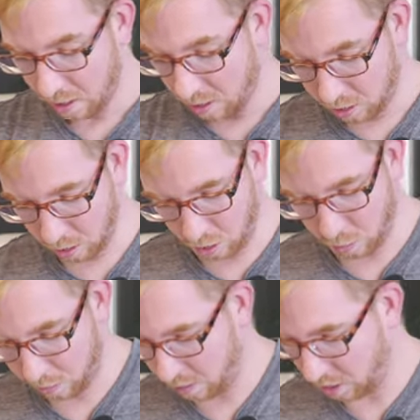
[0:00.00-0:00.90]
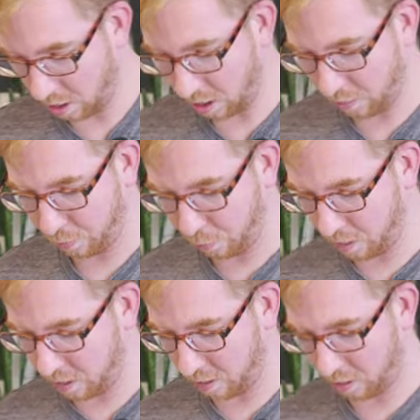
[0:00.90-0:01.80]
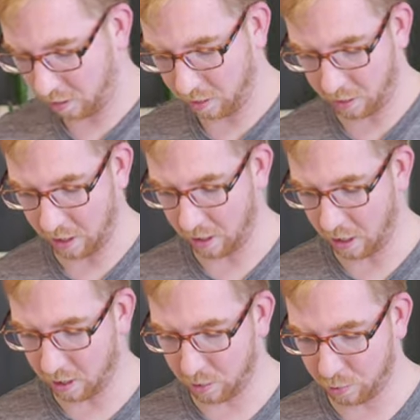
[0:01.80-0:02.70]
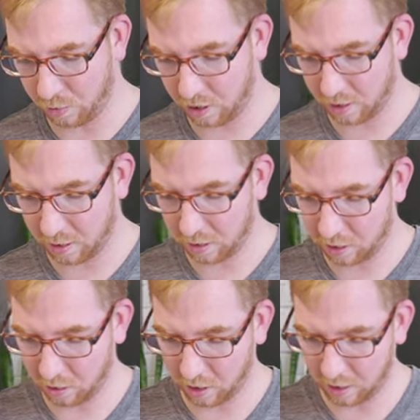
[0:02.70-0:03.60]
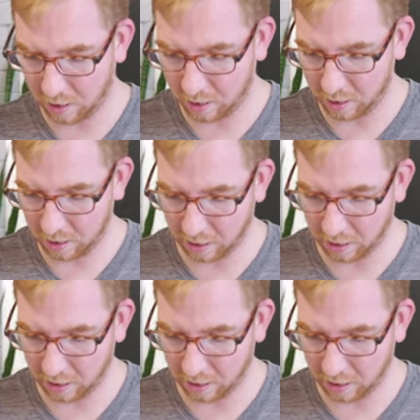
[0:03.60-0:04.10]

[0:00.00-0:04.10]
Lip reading: So we'll start off with, on the Brewzilla, you're gonna need